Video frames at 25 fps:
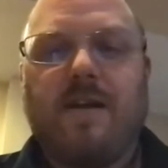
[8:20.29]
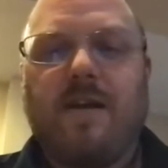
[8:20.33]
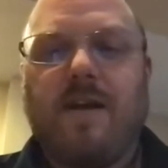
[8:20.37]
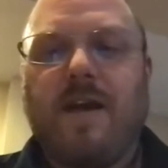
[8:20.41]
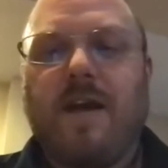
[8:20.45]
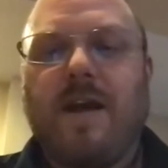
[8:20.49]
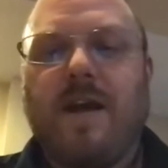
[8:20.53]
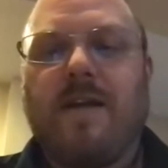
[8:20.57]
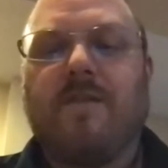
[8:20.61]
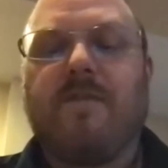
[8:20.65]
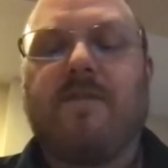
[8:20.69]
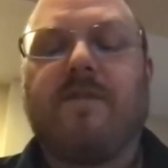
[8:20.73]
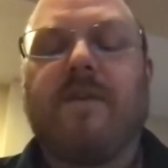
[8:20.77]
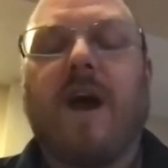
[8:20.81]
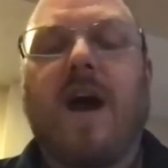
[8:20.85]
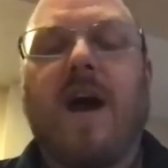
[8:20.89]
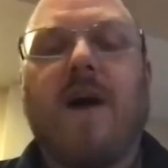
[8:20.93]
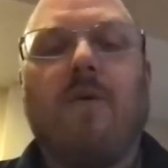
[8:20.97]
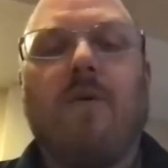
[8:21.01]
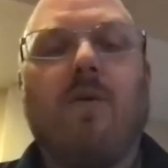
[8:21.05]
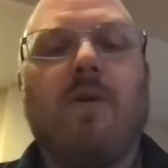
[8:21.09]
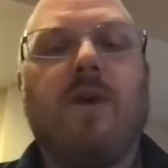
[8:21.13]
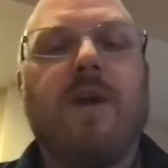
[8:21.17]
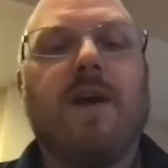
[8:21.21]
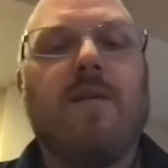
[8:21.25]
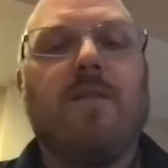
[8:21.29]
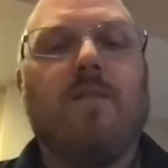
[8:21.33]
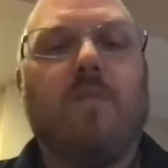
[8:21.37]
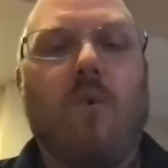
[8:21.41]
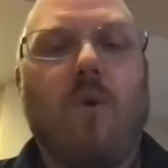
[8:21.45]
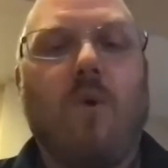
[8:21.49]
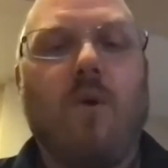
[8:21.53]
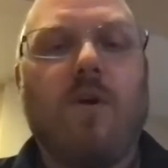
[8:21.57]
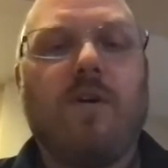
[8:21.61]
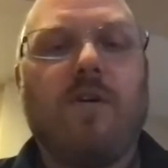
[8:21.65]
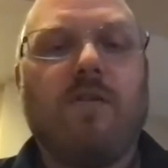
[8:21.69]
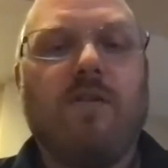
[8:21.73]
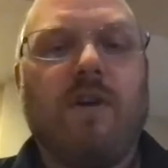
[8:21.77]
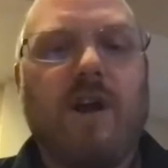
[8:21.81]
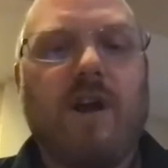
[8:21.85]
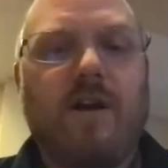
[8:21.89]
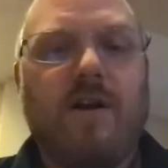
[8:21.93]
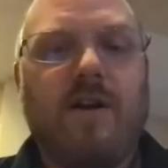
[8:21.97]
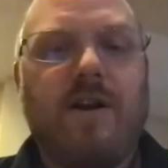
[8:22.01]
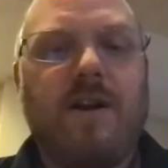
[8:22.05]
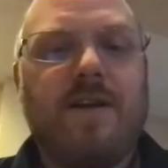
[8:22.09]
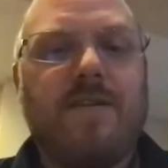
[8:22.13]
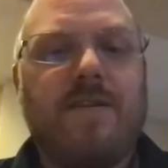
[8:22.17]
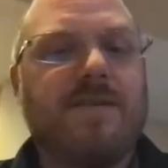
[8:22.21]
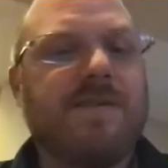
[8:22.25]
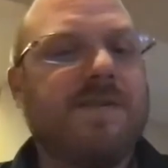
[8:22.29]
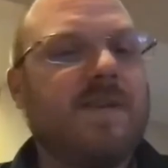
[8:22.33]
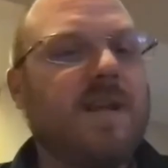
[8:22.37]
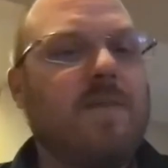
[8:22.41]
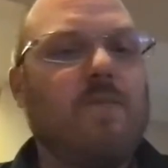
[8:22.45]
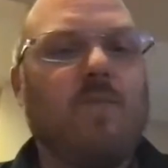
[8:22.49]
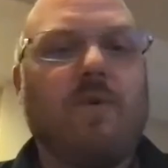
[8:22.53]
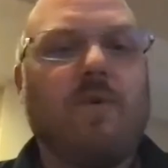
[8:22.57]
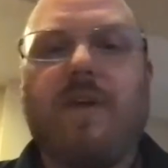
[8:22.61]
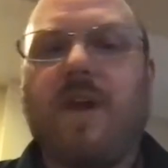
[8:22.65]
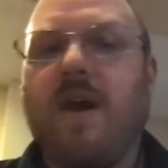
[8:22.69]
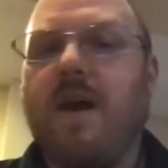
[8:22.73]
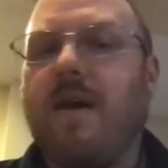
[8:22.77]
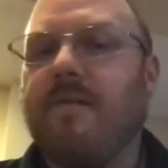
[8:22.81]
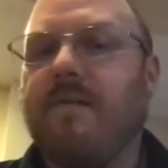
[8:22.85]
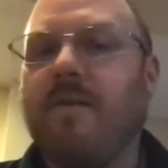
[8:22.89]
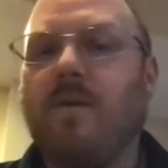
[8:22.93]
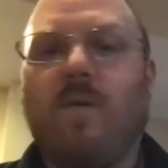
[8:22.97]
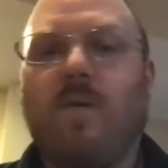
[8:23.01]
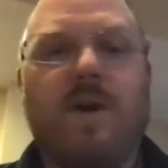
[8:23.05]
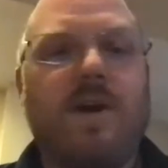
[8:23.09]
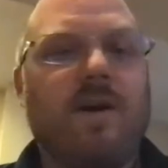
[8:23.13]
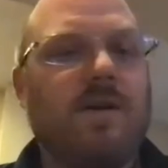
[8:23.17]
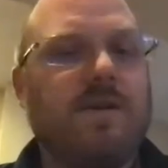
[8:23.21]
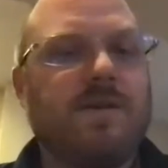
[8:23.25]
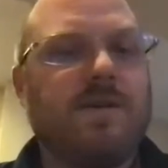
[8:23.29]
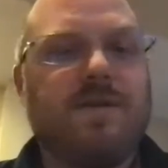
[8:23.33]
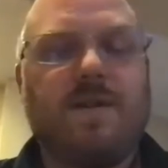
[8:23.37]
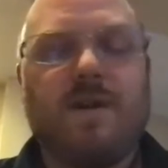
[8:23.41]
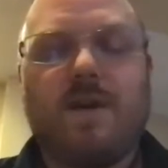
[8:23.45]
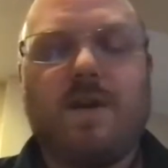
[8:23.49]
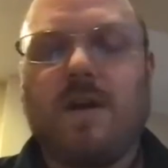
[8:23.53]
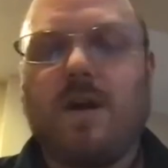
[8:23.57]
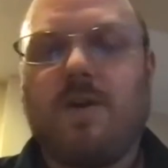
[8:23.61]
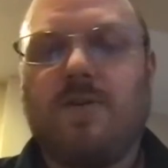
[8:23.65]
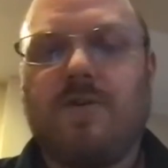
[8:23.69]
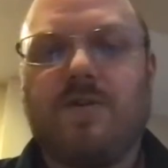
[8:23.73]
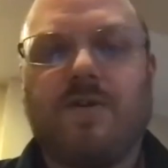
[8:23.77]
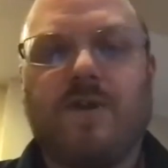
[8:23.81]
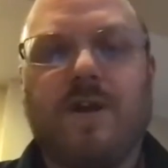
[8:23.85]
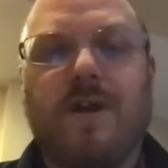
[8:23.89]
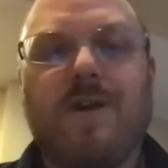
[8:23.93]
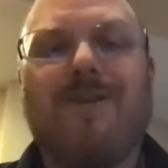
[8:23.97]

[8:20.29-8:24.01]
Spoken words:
and I will get more clarity, the same with everyone else in the country,